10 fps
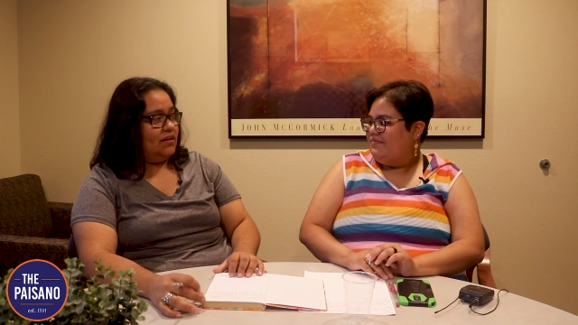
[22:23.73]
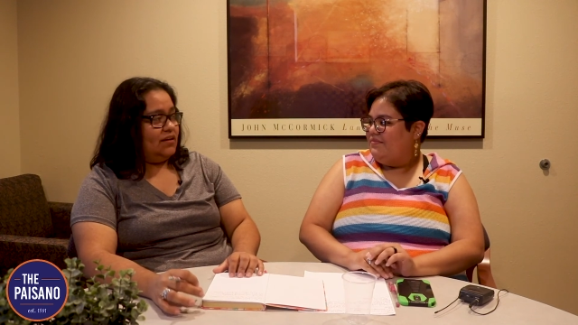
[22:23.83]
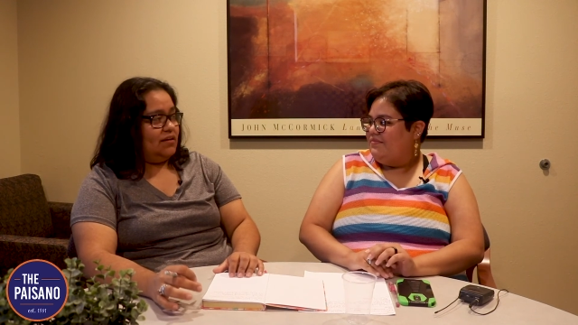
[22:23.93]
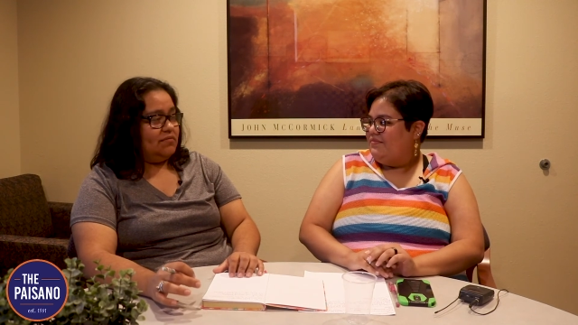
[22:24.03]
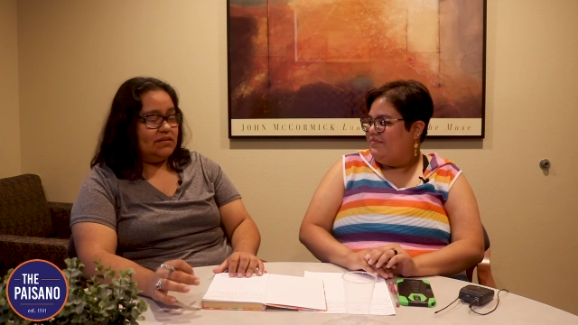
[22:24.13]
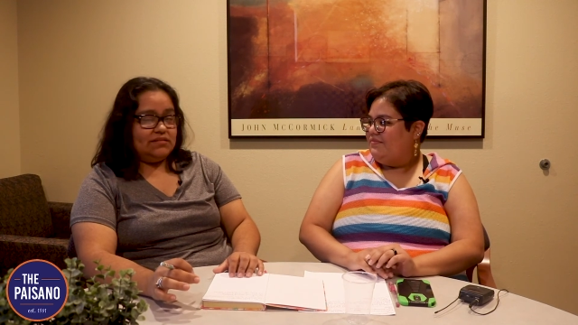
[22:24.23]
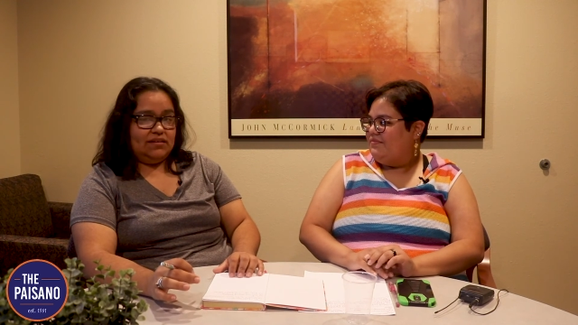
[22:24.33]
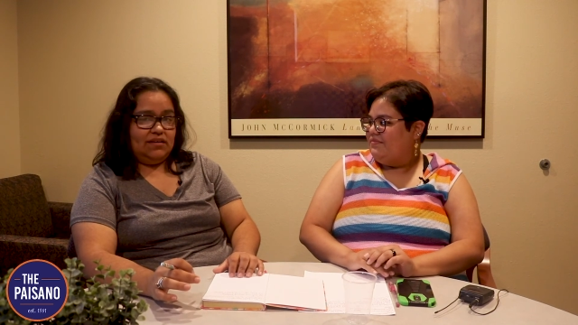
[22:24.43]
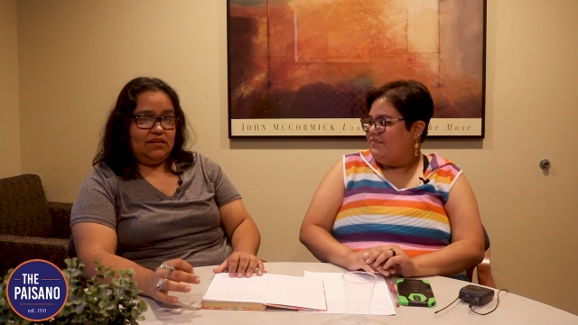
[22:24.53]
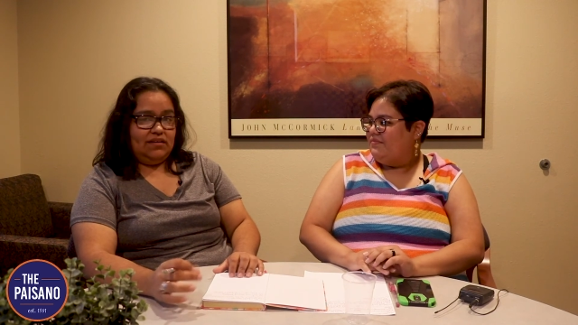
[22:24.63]
Speaker 1: and I'm not
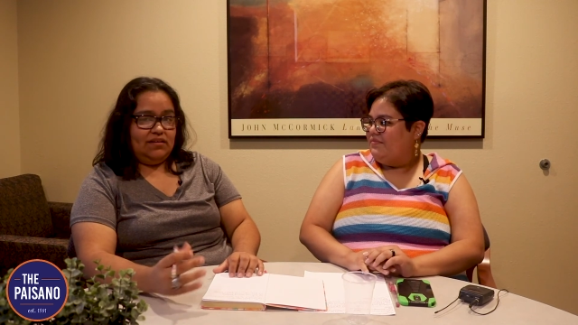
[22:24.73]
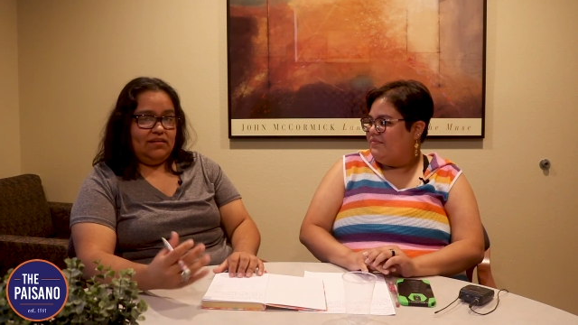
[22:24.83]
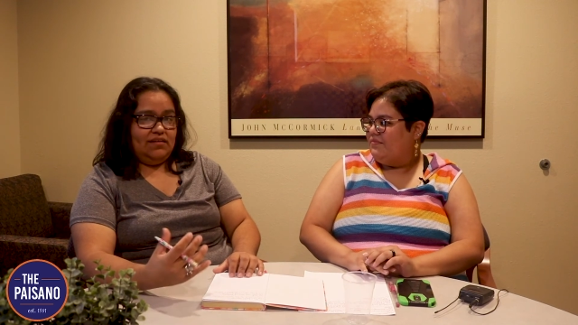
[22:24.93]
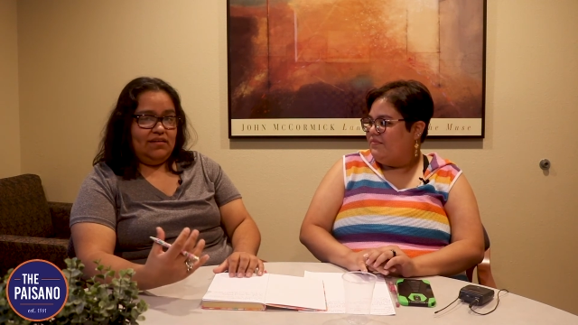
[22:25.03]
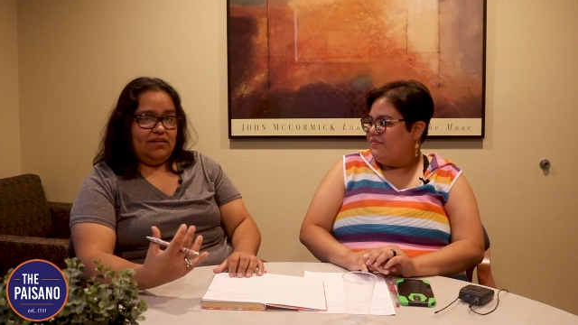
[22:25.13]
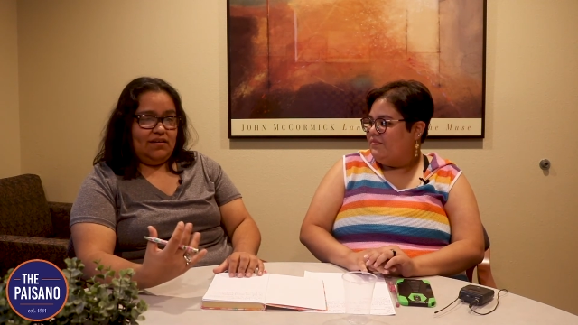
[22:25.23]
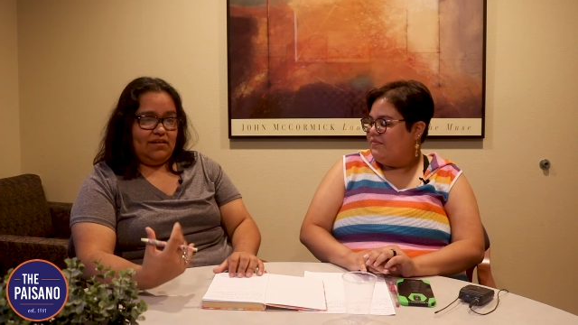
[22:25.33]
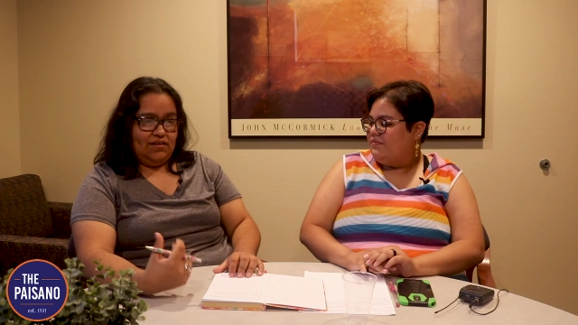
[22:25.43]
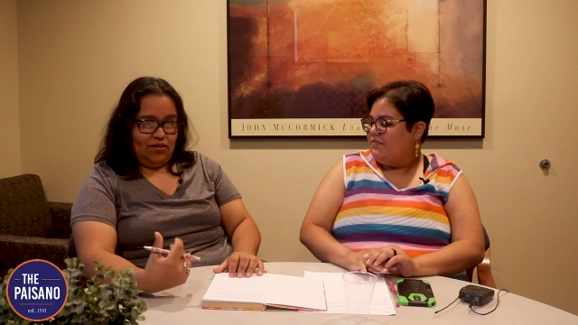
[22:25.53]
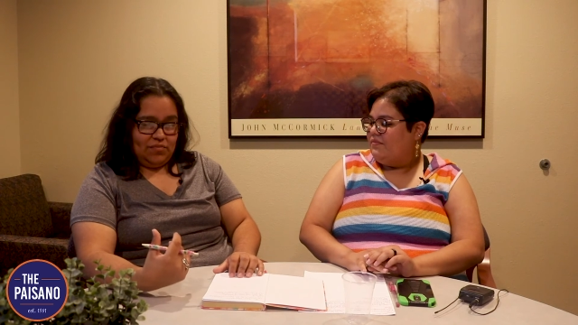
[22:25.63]
saying
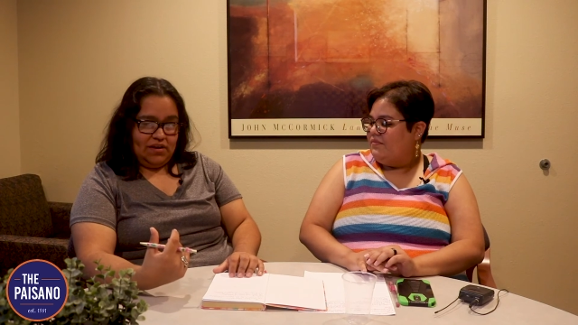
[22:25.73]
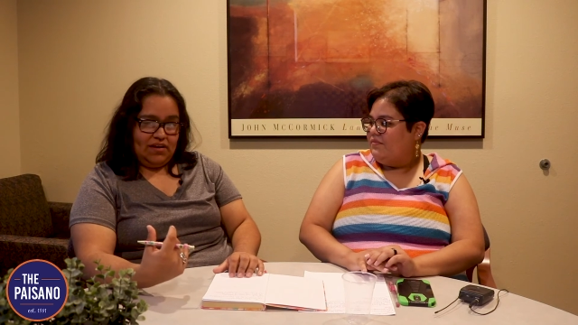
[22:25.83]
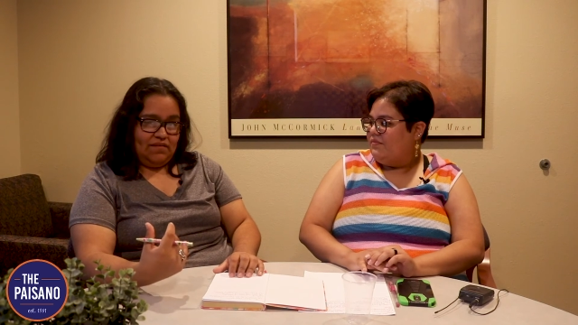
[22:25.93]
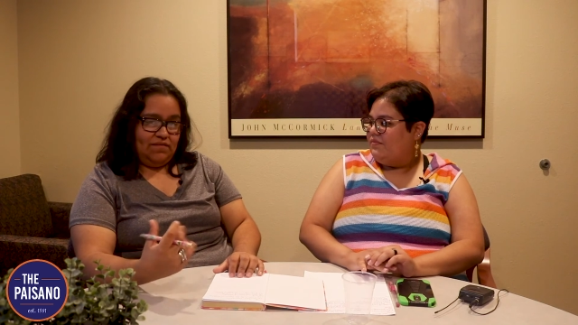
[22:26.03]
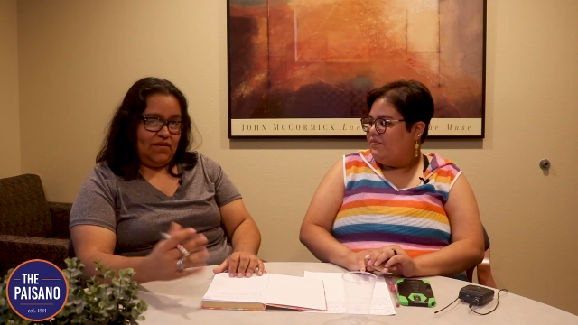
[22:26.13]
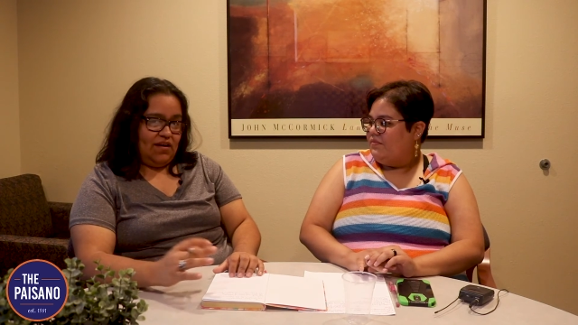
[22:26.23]
on our behalf,